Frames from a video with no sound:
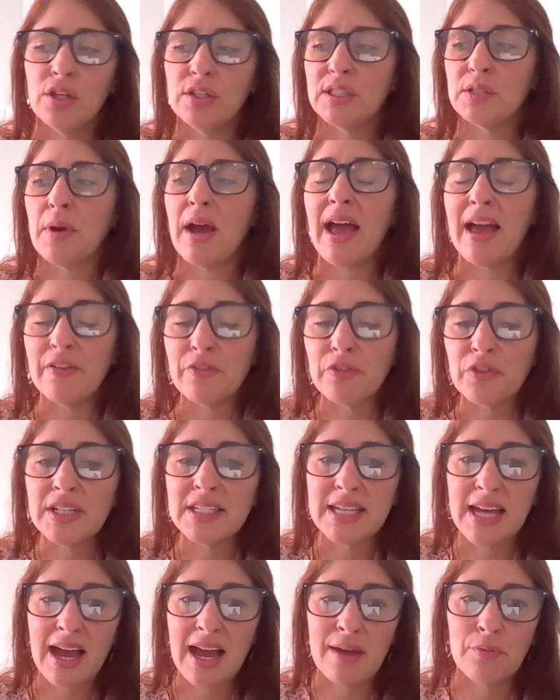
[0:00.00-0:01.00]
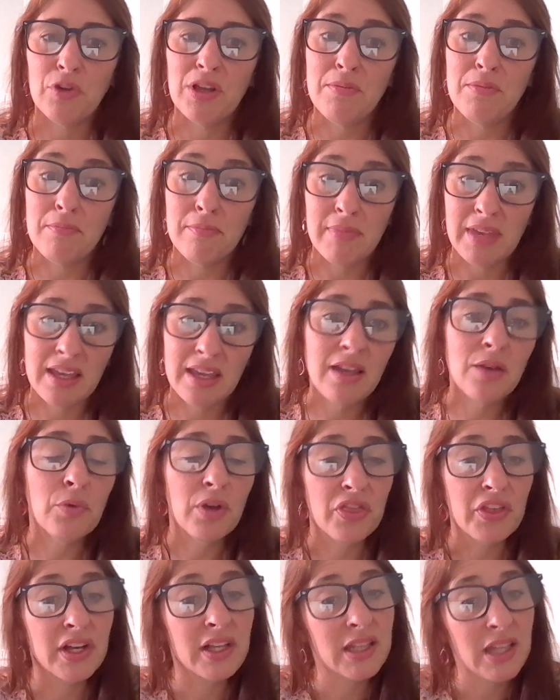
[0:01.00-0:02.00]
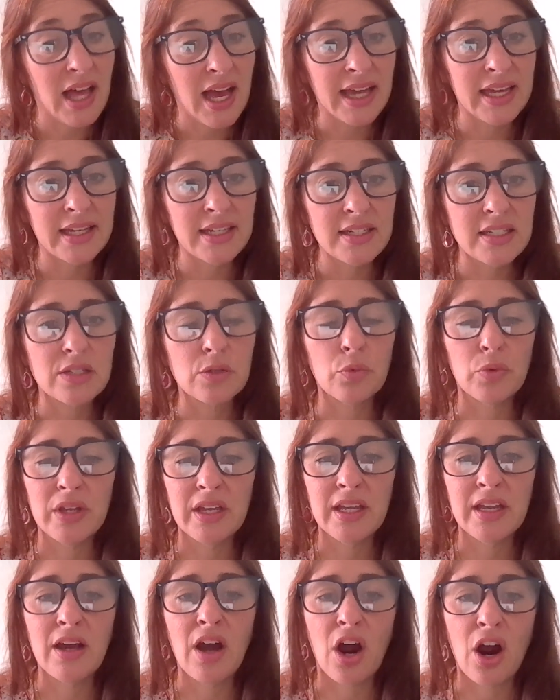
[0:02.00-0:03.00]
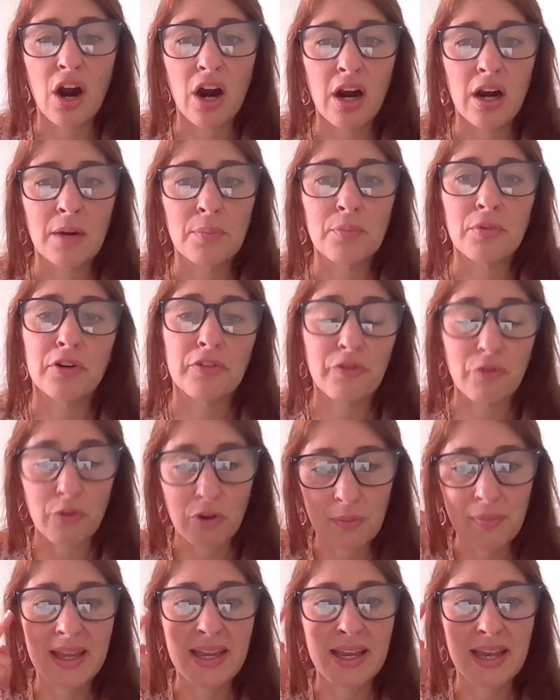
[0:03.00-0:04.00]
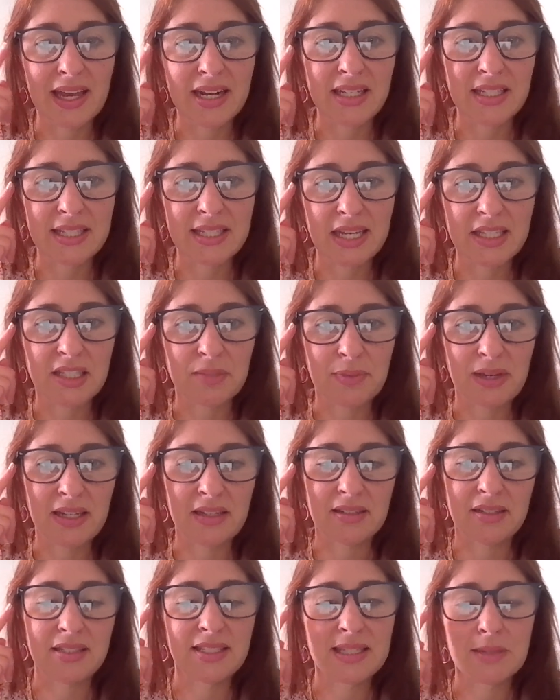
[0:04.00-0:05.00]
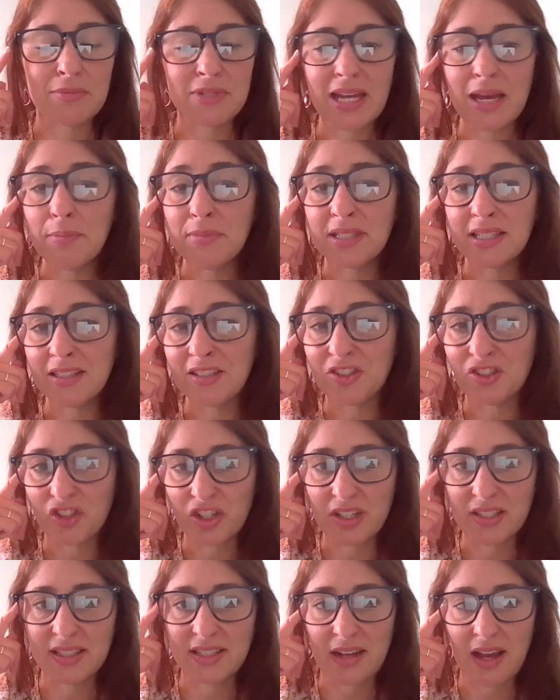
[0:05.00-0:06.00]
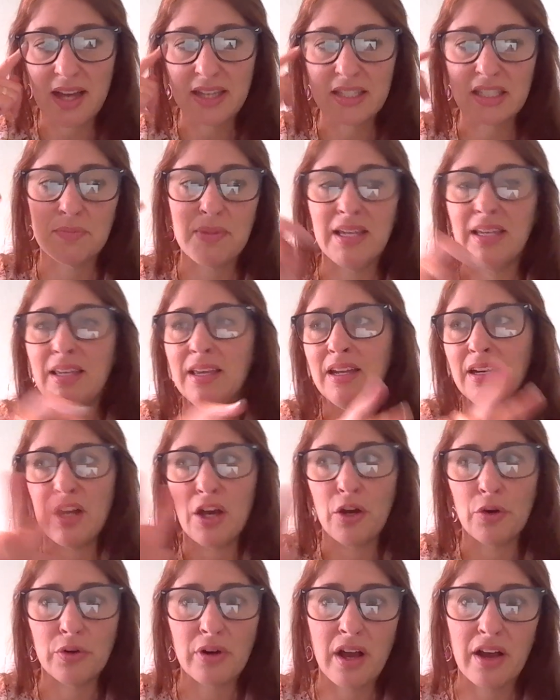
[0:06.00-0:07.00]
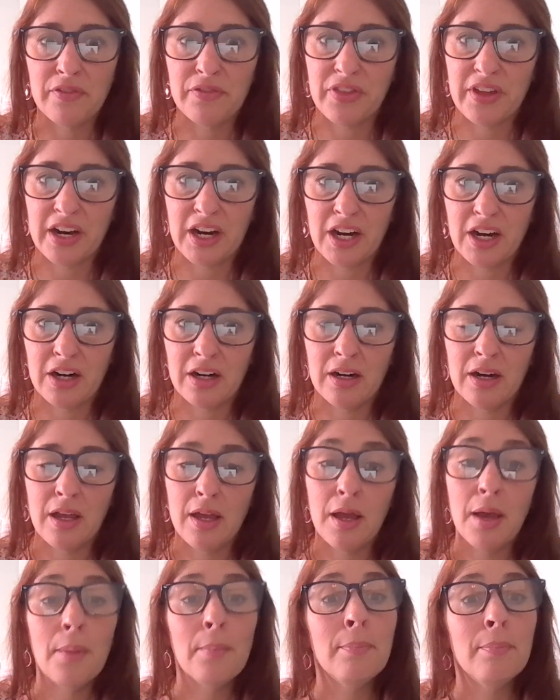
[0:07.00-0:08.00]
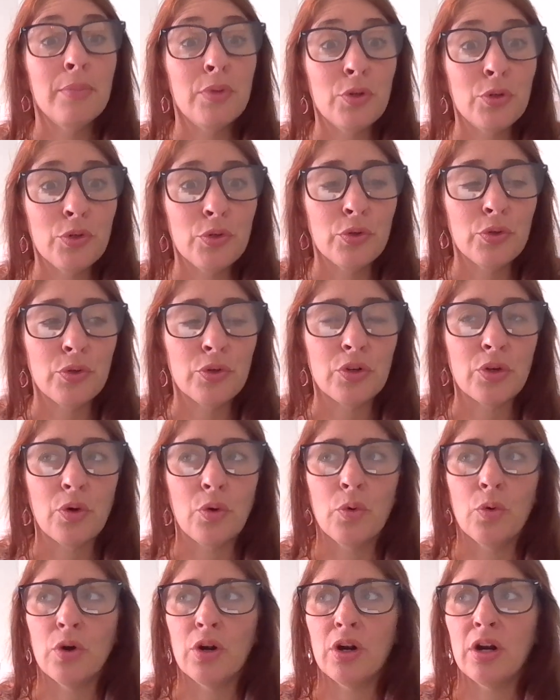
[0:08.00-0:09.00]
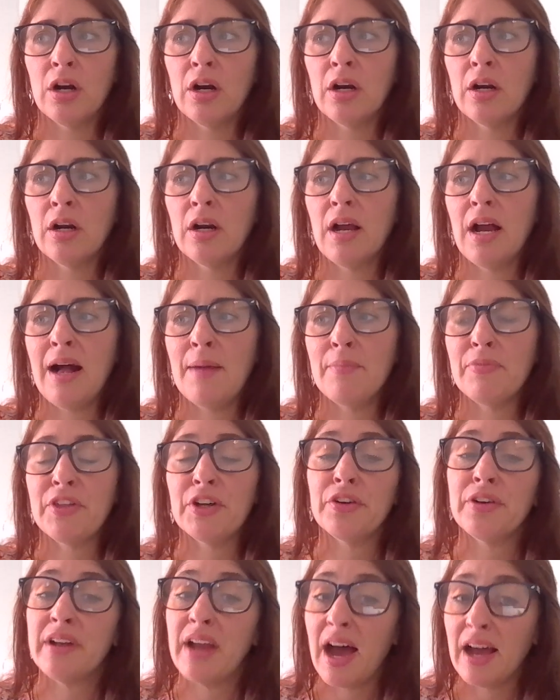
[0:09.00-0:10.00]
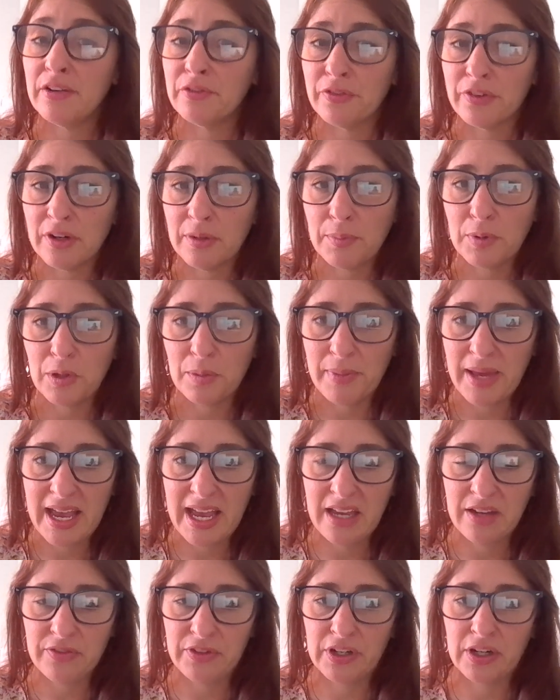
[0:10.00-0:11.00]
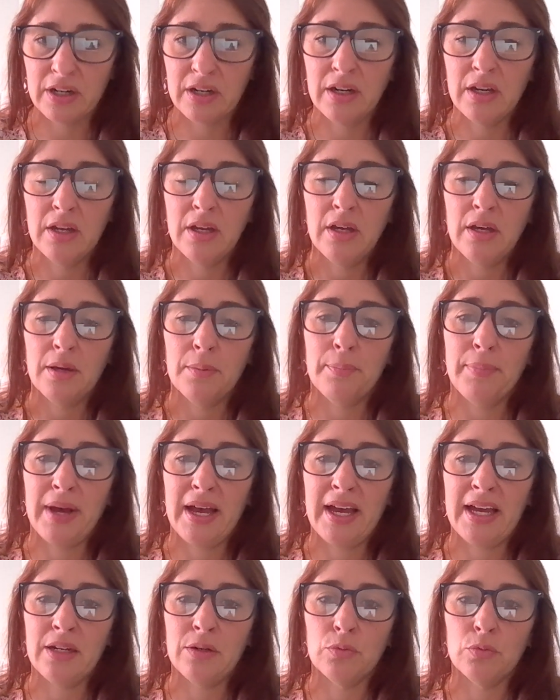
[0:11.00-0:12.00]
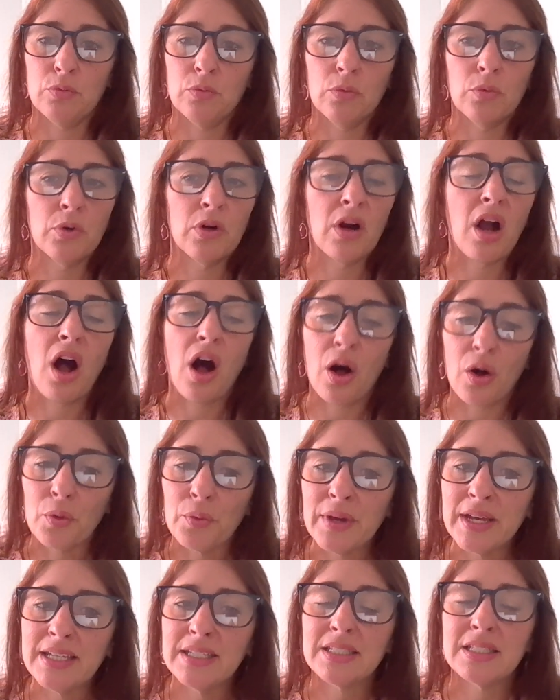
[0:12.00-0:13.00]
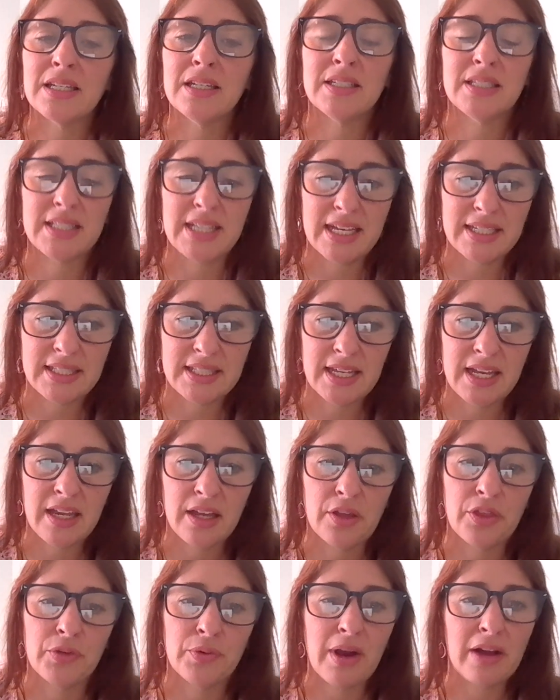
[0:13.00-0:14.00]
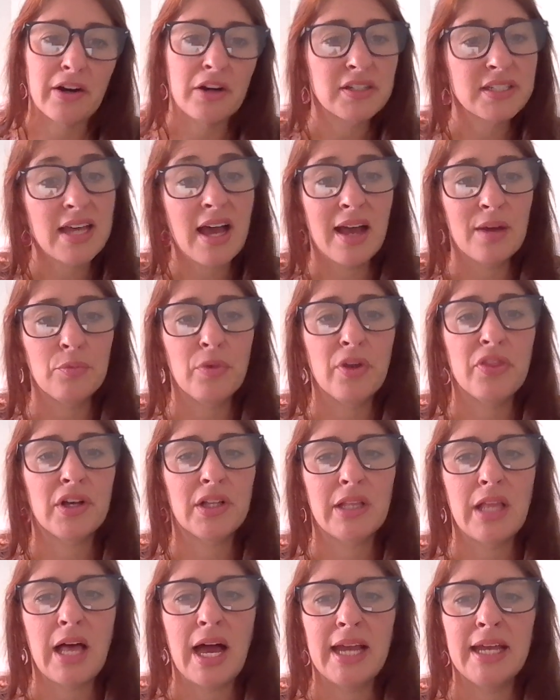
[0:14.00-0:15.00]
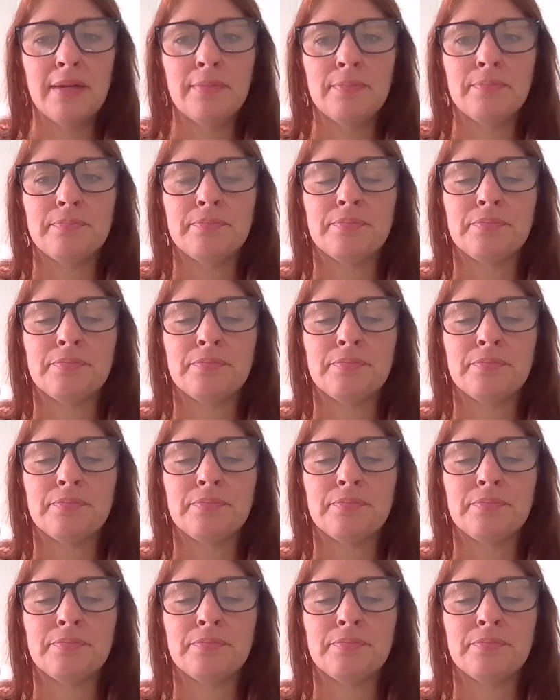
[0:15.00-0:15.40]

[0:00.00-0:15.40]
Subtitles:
So every time we meet with a client, we are performing an assessment. And sometimes it's just us making note of their mood or their nonverbal behavior. But we're always assessing throughout our time with a client.